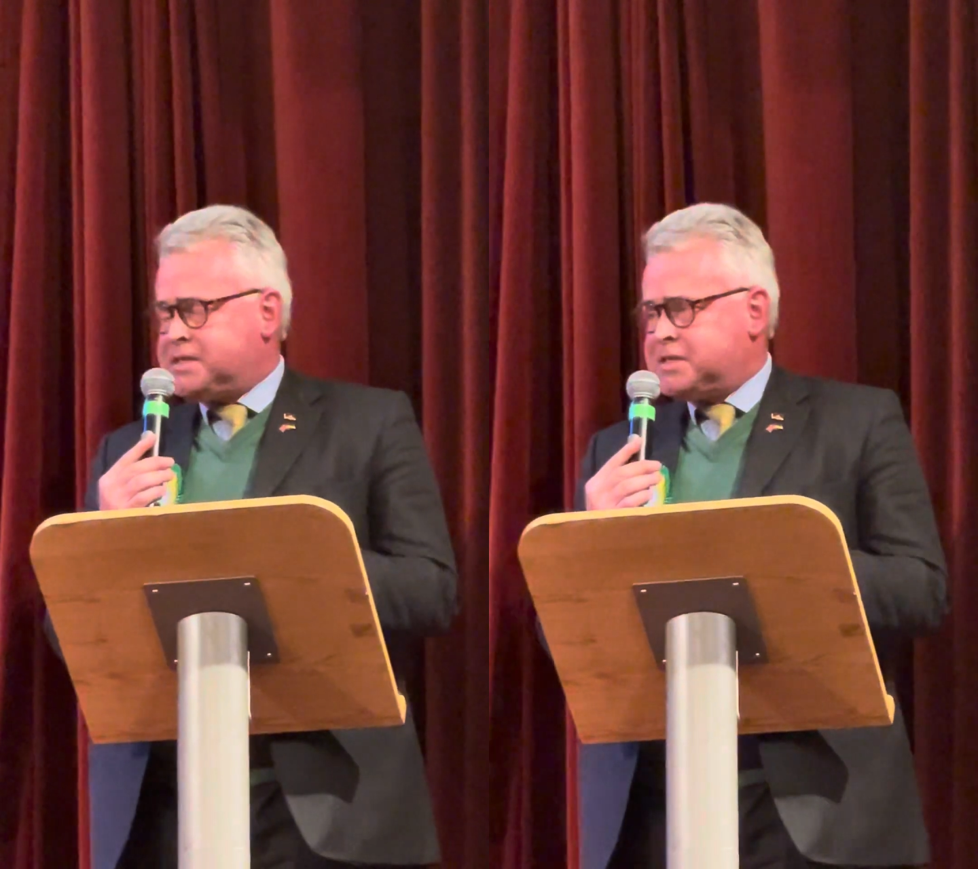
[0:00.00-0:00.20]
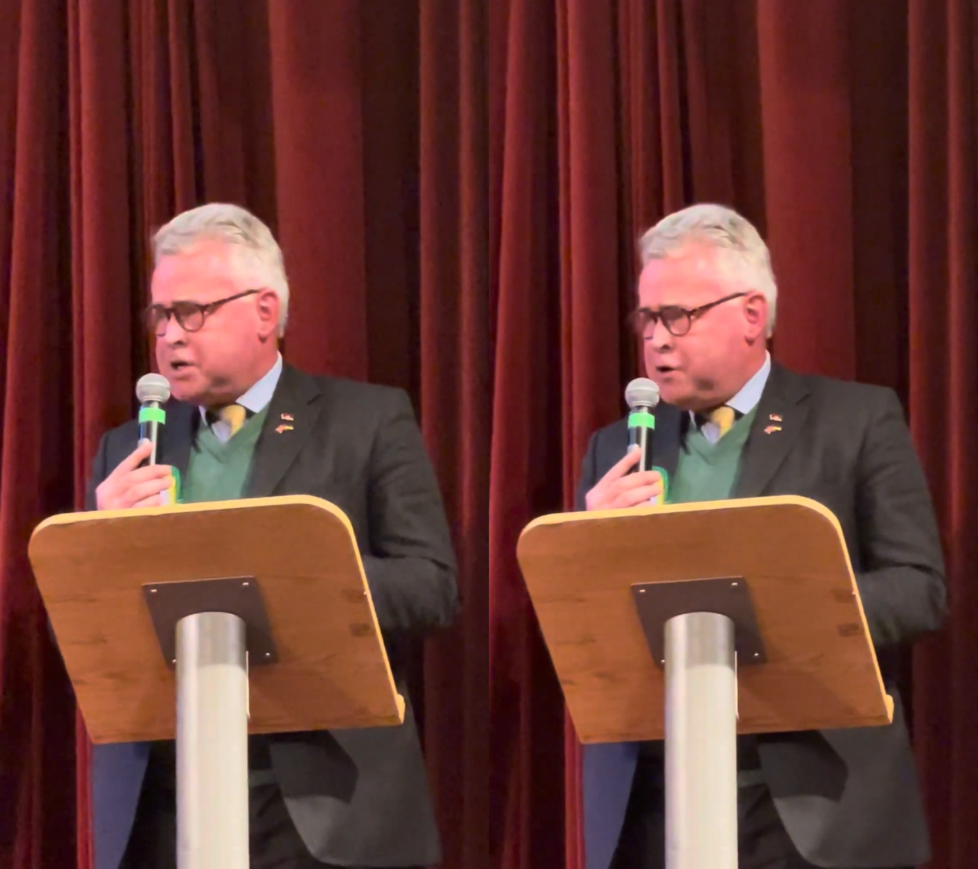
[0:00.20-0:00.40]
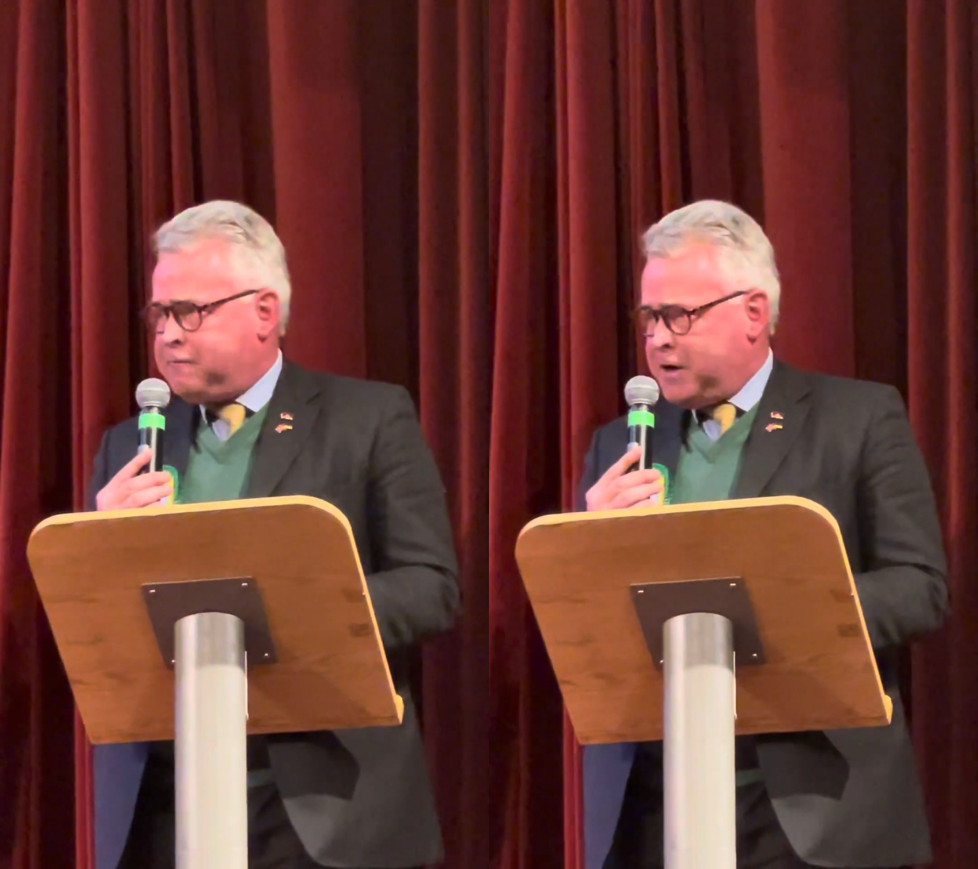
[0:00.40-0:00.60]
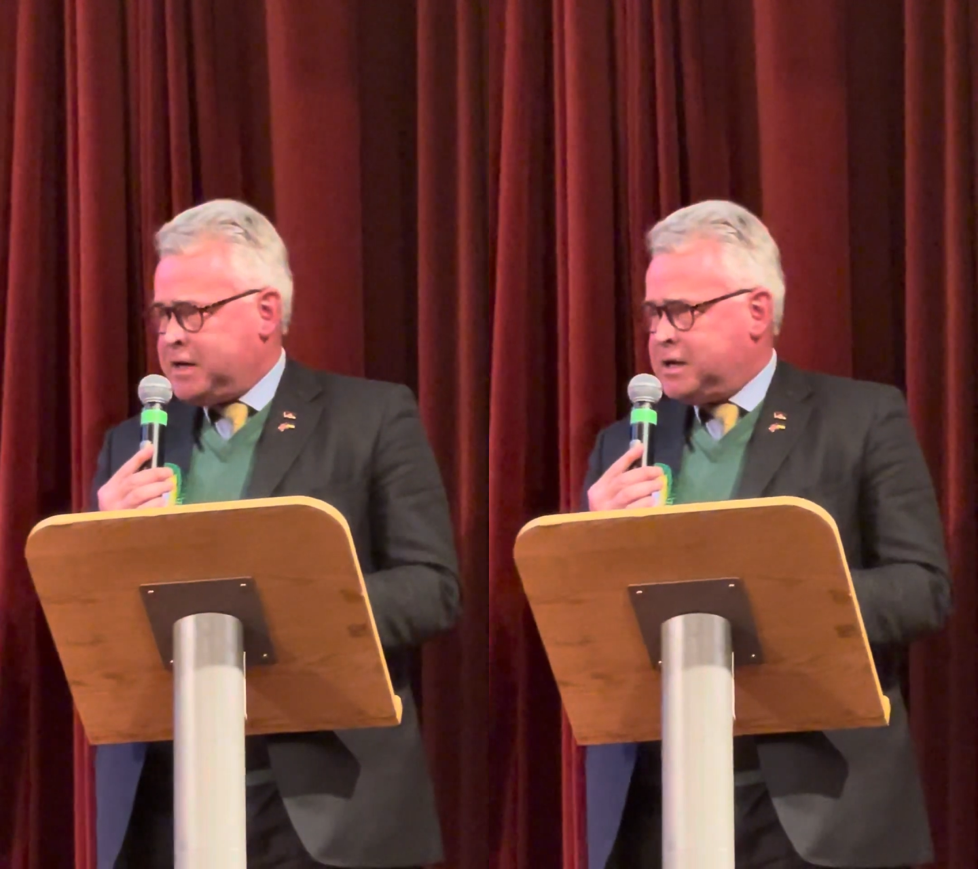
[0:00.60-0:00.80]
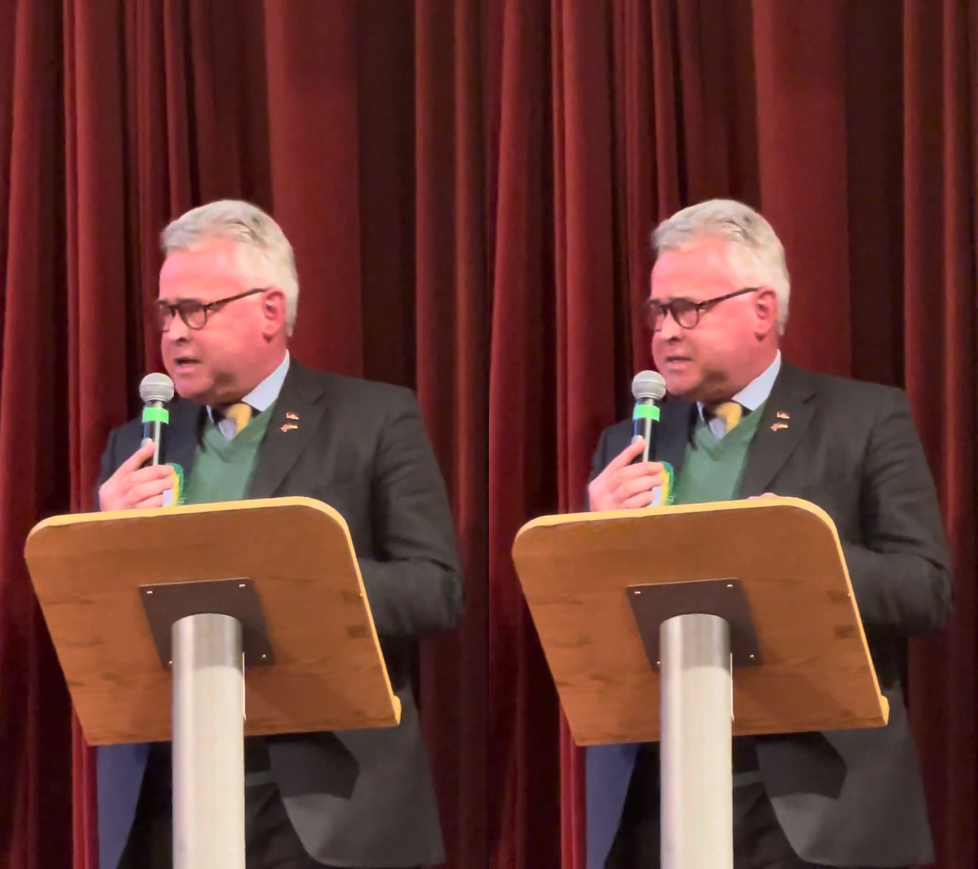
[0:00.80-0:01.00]
so
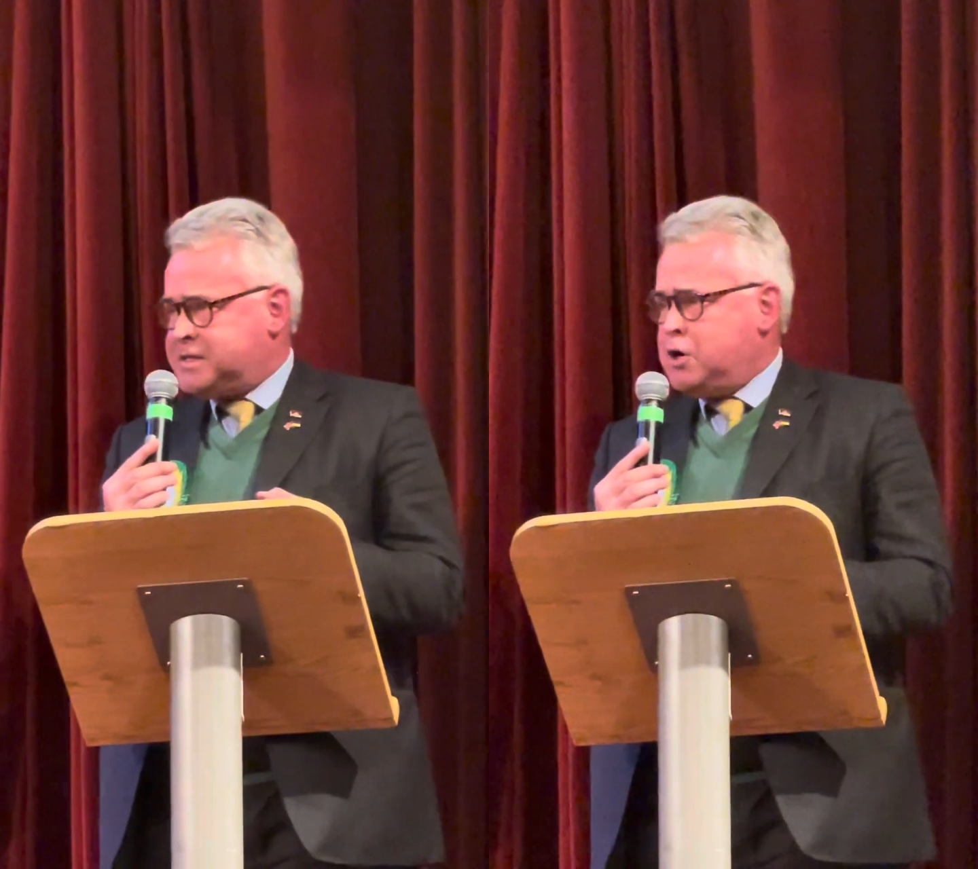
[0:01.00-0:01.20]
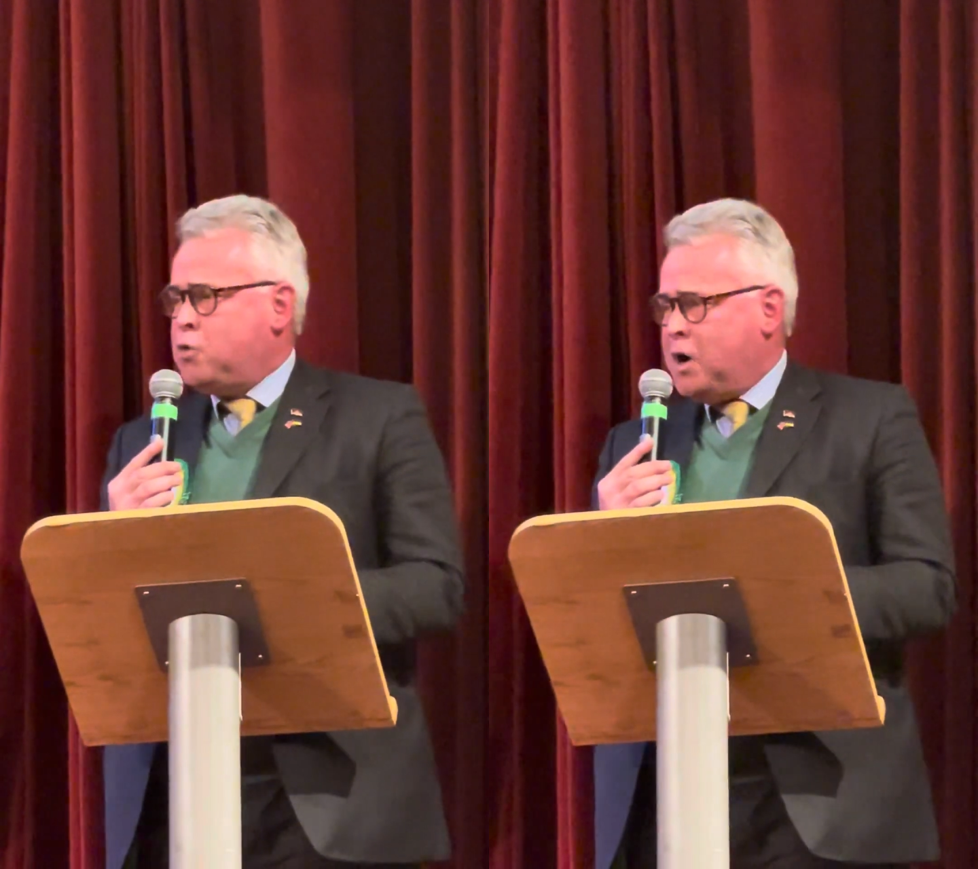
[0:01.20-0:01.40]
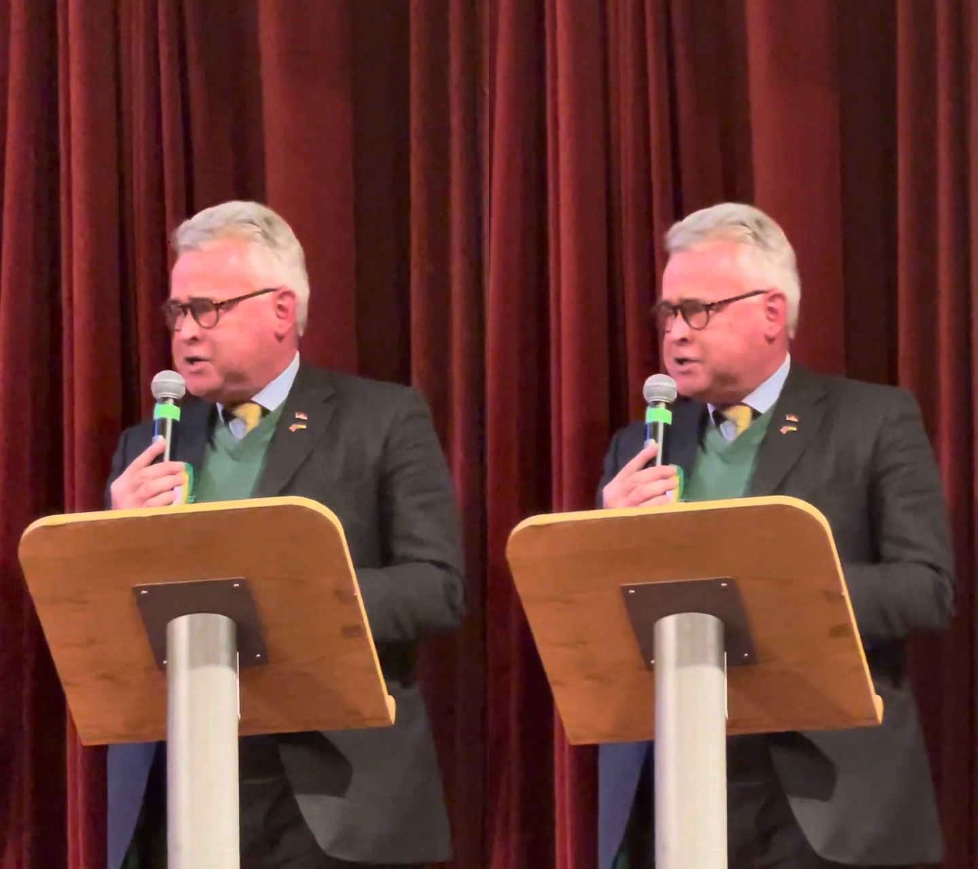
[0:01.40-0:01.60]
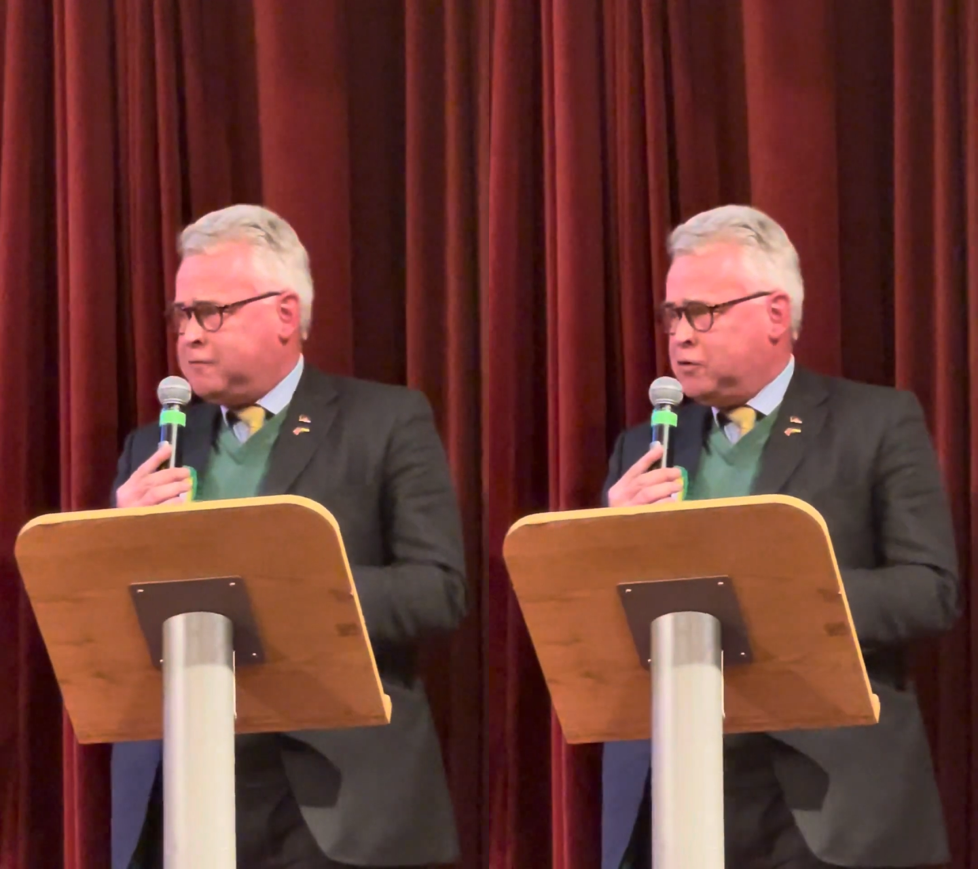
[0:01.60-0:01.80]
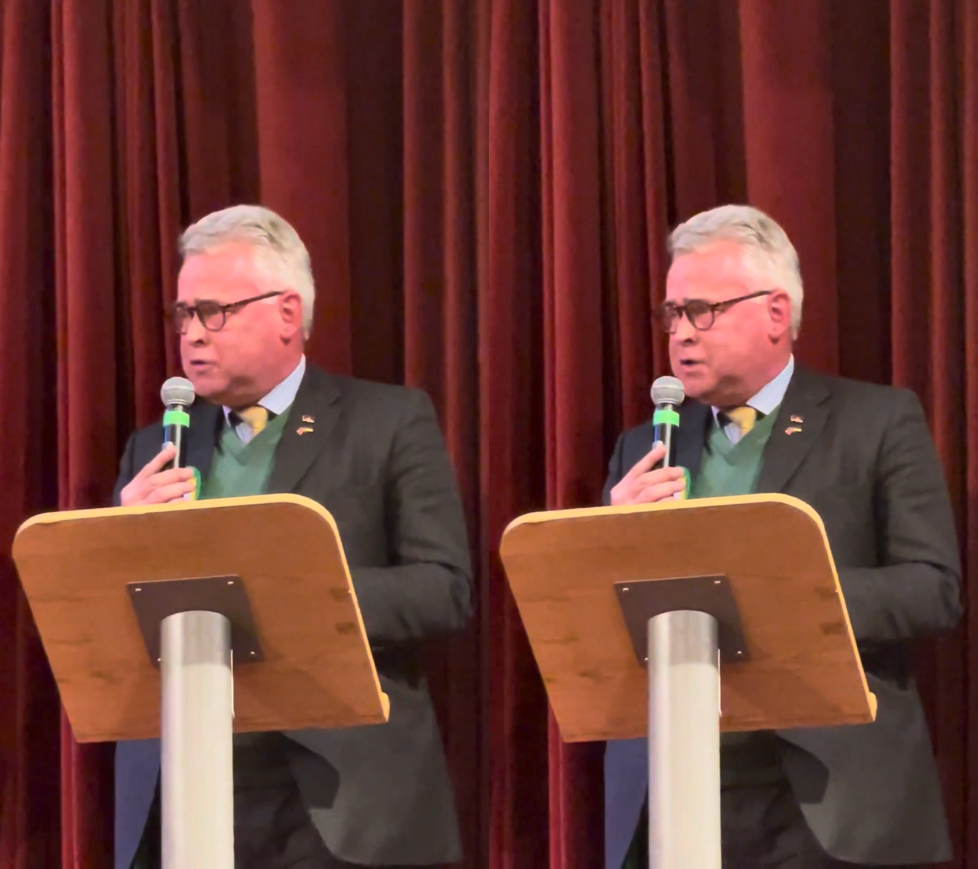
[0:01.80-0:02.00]
friendly, so
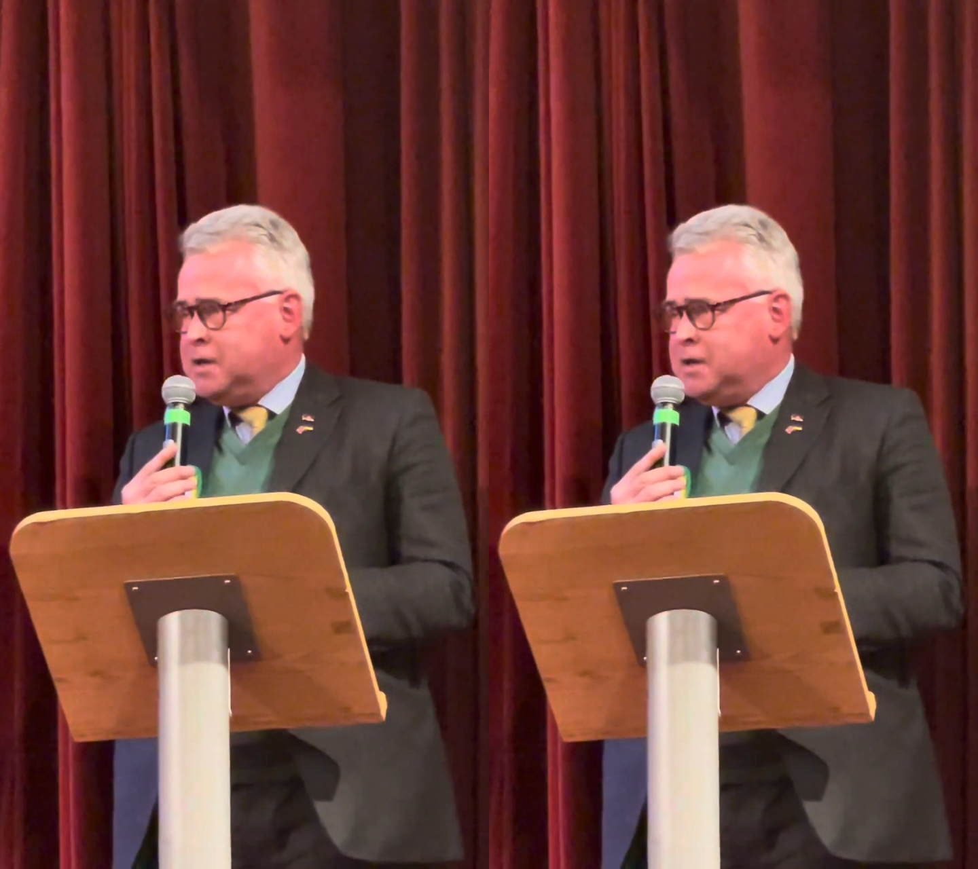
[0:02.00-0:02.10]
wonderful,